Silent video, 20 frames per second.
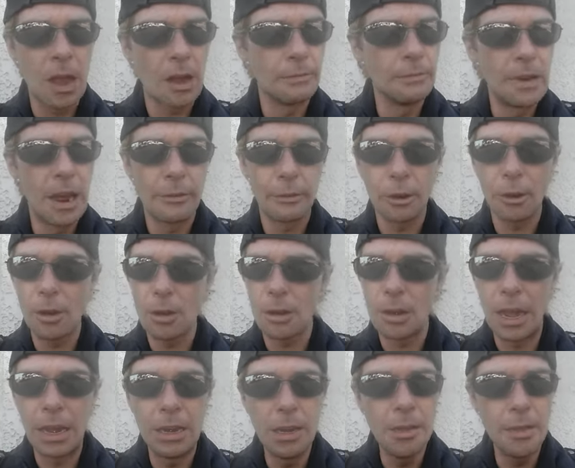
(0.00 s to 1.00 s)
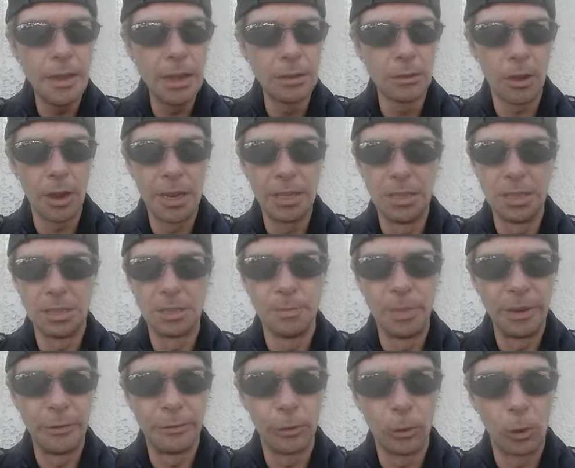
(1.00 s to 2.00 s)
I've never heard anything like this
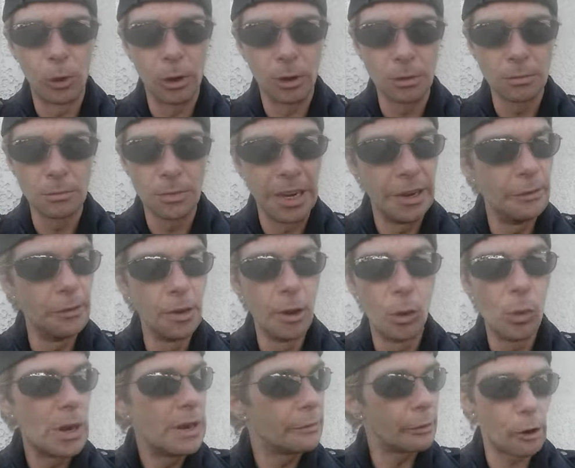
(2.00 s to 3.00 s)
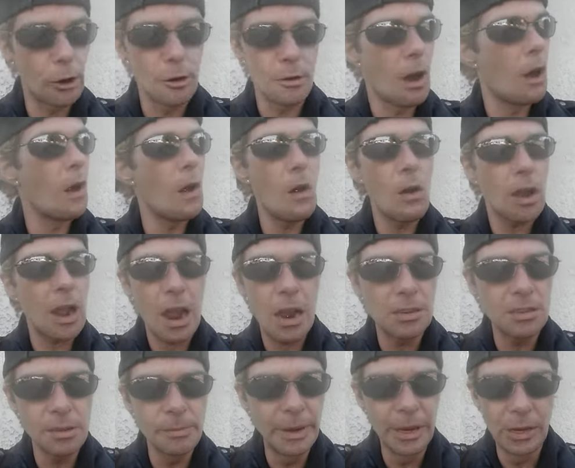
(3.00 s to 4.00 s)
before, even though we've heard all
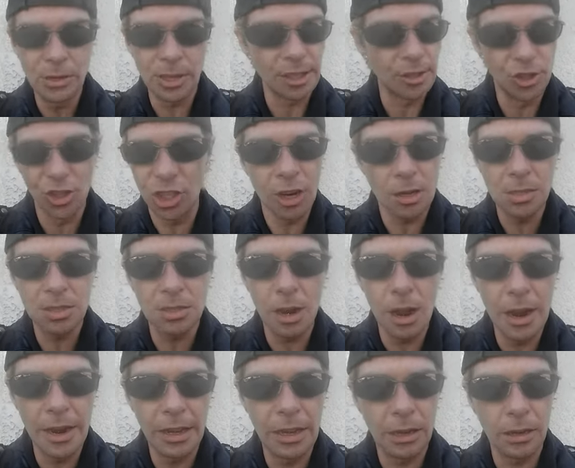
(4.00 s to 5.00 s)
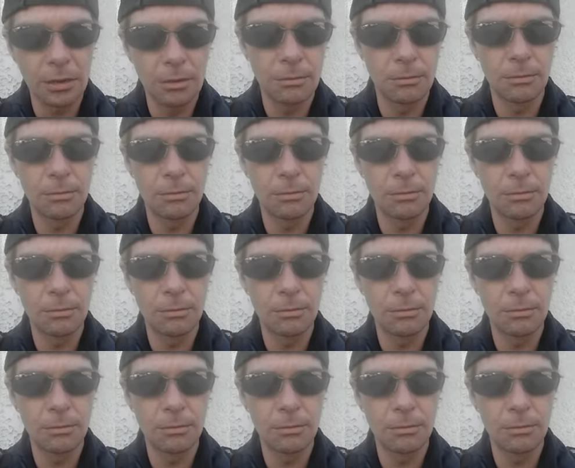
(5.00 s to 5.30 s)
kinds of music just like it.